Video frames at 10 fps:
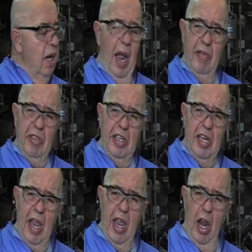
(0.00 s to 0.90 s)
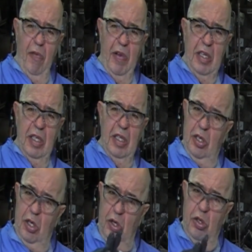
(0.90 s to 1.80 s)
I have to take care of it.
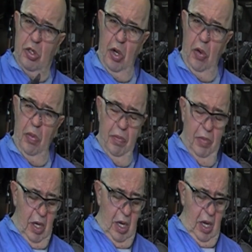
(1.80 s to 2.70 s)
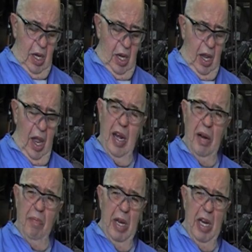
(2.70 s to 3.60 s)
You do too. And
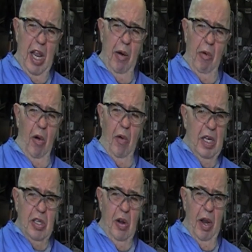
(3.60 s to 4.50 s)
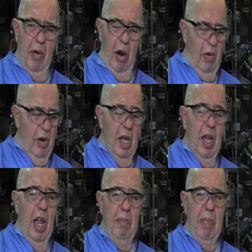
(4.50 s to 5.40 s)
being a hero is no hero.
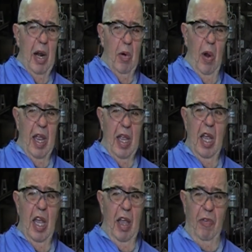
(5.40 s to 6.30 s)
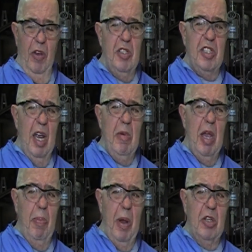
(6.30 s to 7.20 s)
And by the way, if you send
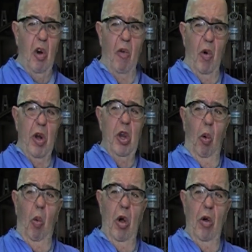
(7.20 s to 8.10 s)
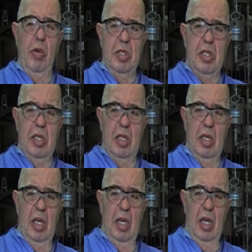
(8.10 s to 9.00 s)
me a picture of one of your wounds
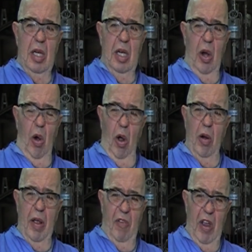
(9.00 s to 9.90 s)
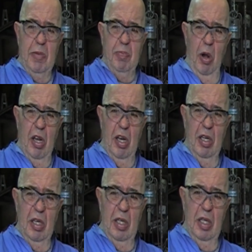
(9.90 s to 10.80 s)
on Facebook,
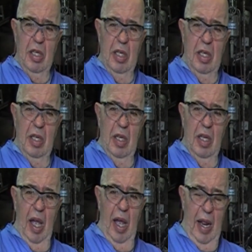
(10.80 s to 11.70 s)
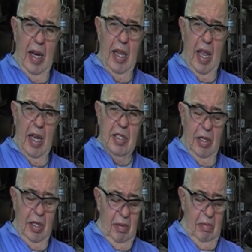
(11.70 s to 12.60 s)
Eddie
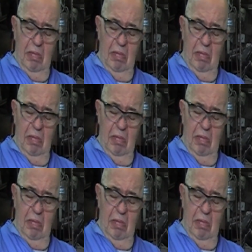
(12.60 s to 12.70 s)
Castle,